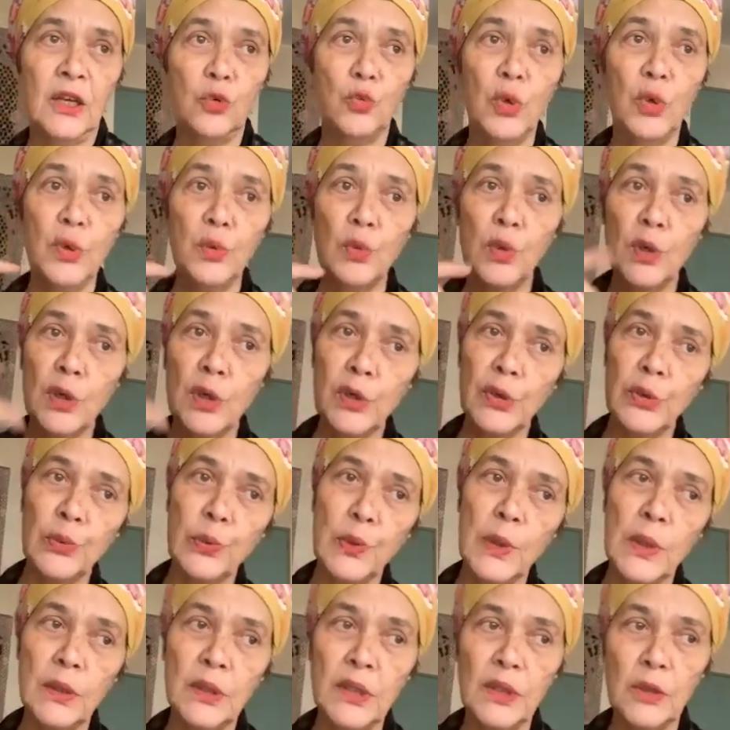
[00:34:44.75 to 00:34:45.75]
We walk
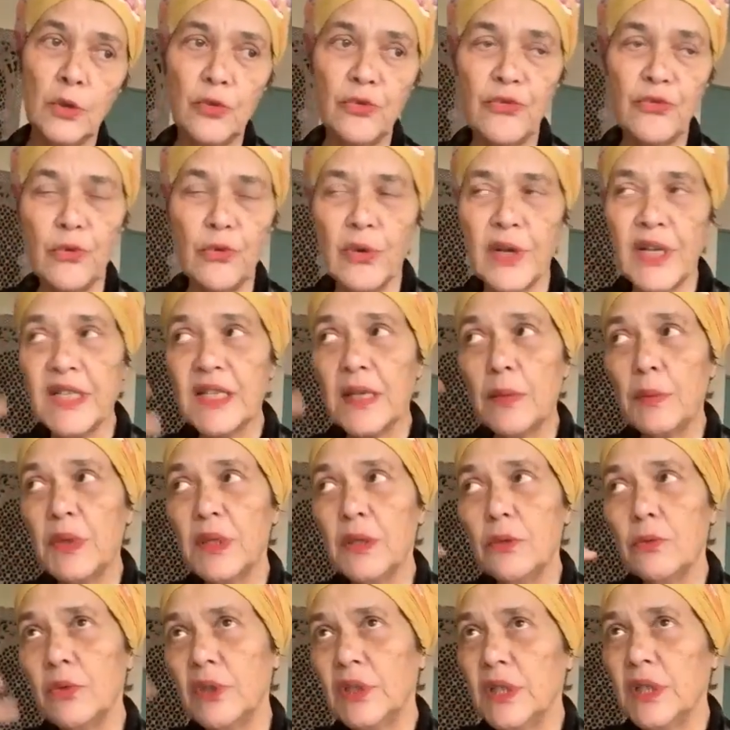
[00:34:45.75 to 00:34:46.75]
around in the forest. I
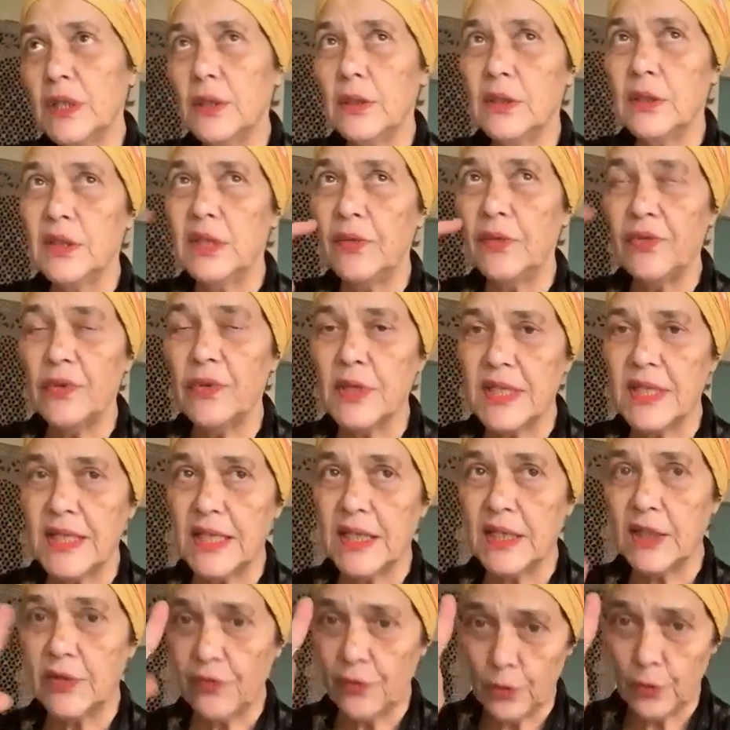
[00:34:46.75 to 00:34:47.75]
mean, we did different
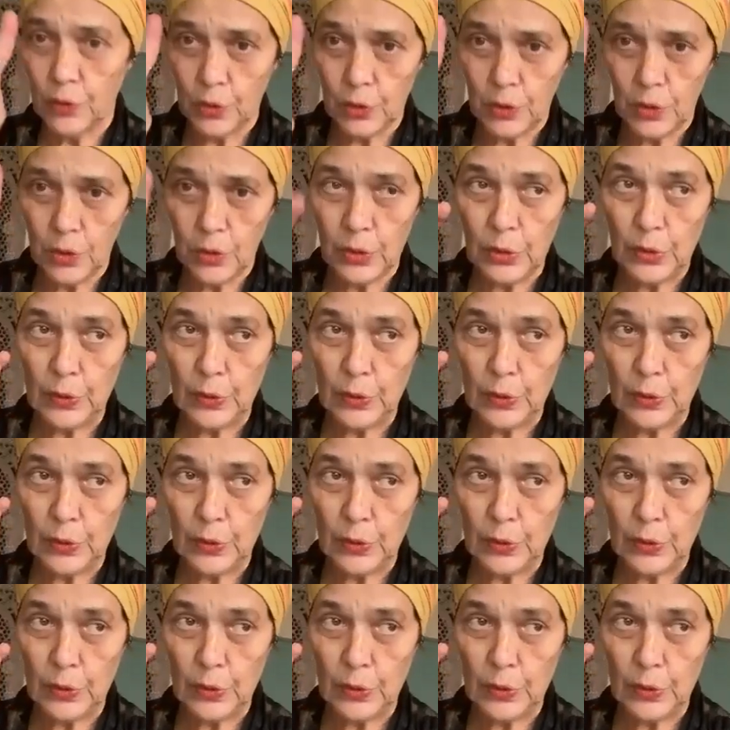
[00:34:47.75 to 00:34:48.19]
things for,